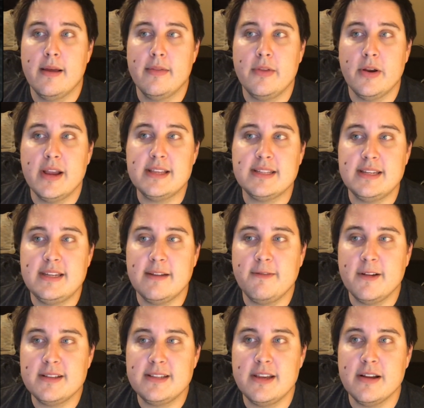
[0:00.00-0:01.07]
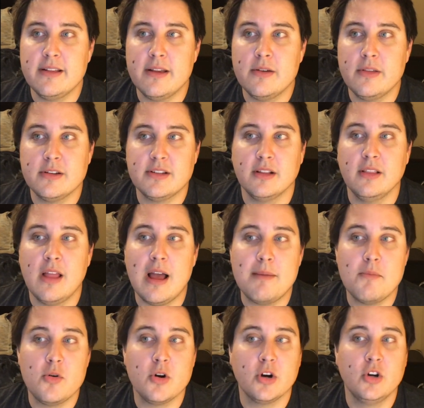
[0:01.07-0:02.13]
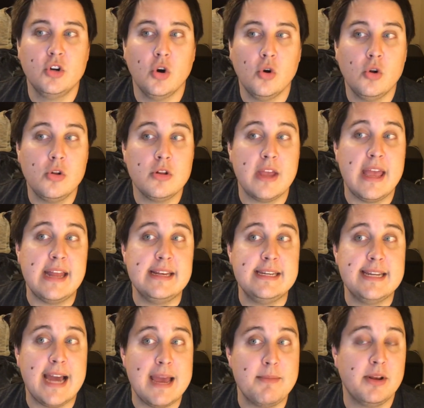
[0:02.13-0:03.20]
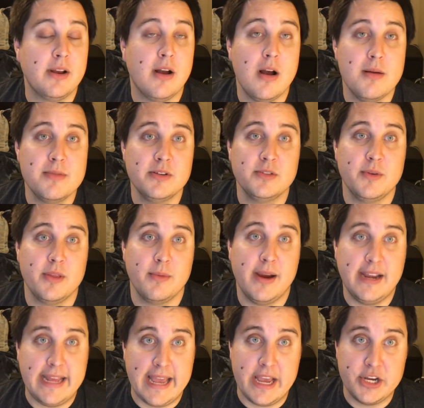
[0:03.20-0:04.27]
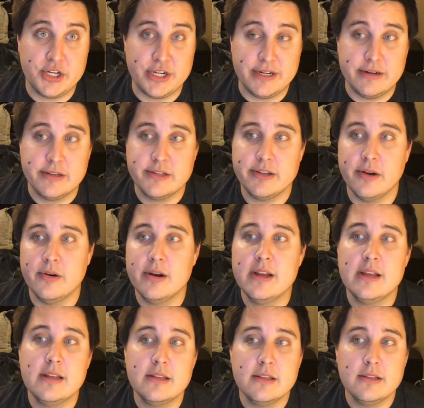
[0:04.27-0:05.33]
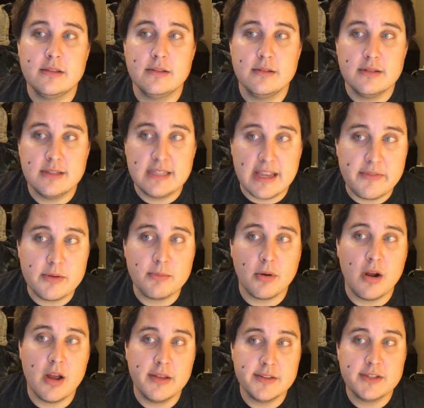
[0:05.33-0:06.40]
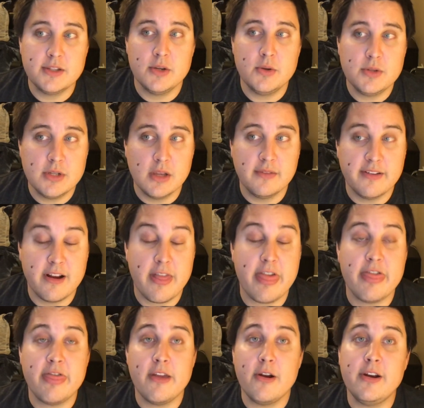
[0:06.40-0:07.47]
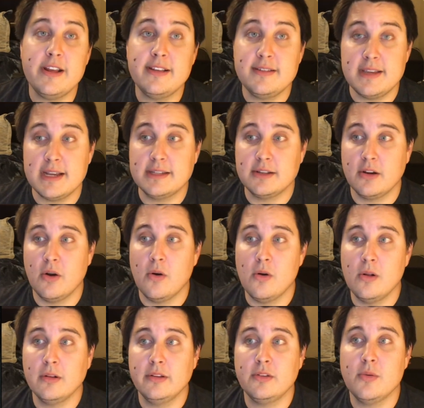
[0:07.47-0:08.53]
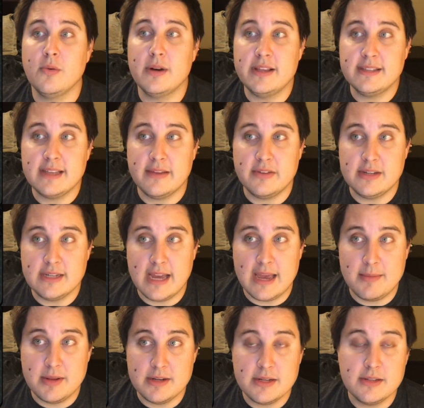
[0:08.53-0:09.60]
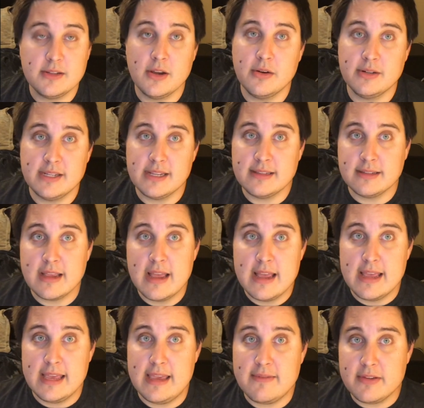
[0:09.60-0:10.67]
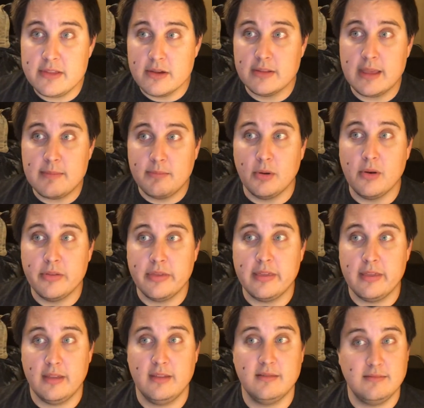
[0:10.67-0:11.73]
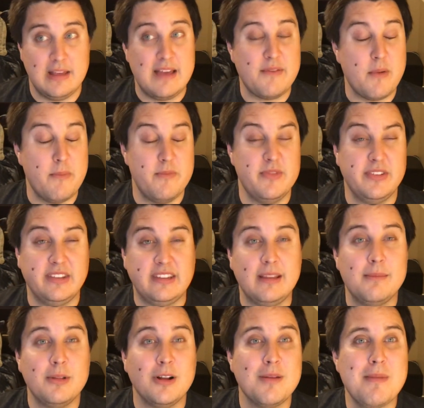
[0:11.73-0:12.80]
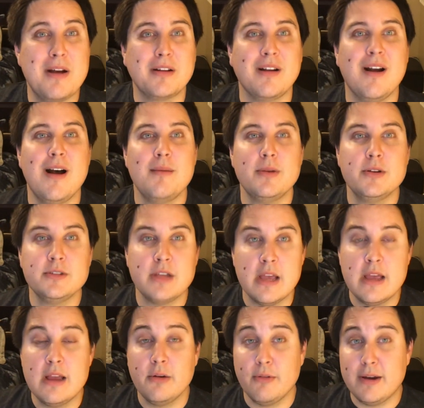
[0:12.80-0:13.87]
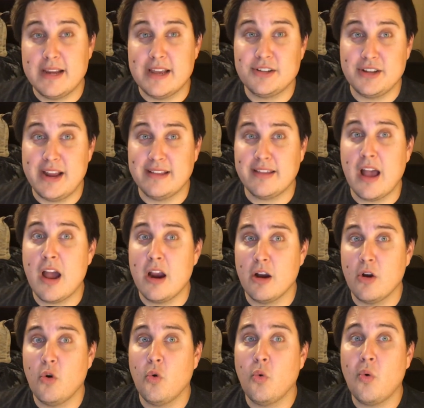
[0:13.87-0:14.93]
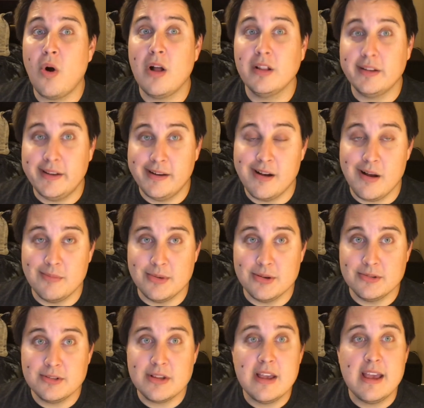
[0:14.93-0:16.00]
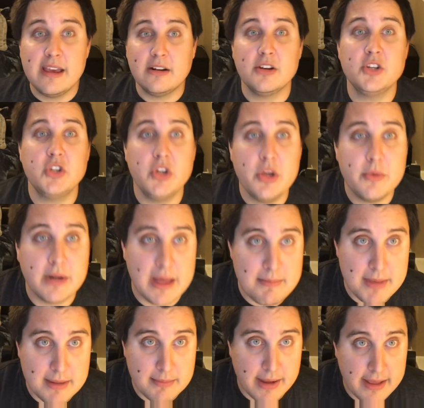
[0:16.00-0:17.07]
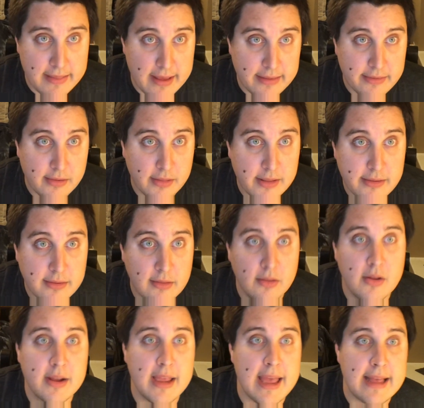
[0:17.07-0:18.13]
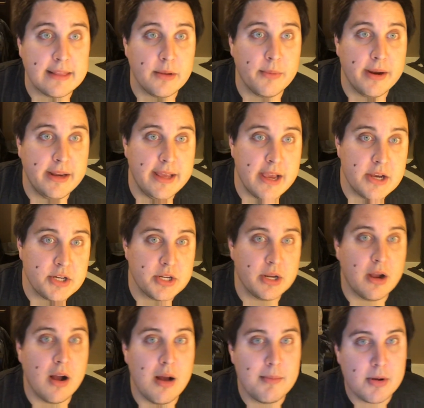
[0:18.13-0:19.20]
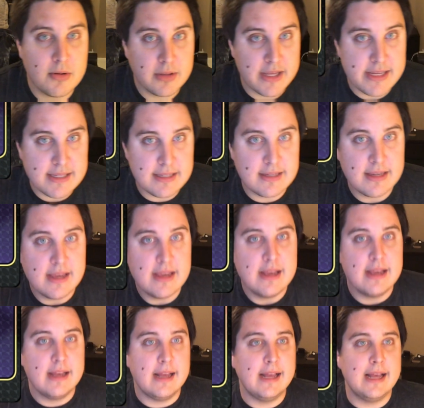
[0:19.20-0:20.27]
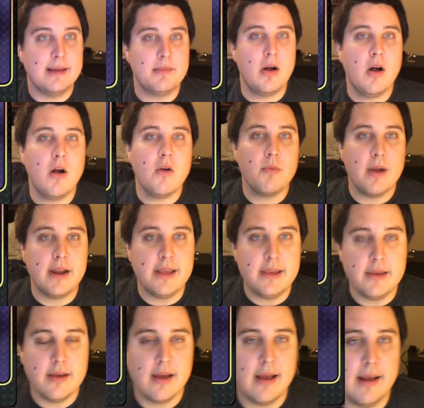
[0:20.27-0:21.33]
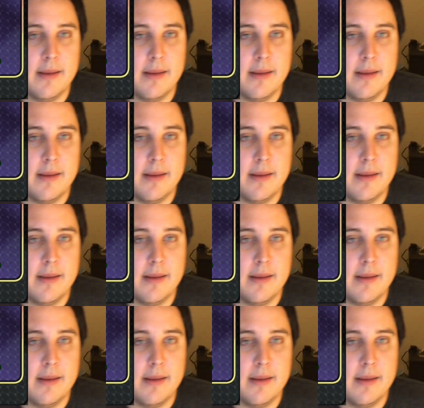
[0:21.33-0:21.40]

There is a difference here, though. There's a lot more gold and diamond combos with Radiation. So 7 bronze, 2 silver, 36 gold, 27 diamond. So it does, even though they both have a similar amount of combos, Radiation has higher quality combos. And I'll show you what I mean by that. So let's look at the Radiation combo list. Already,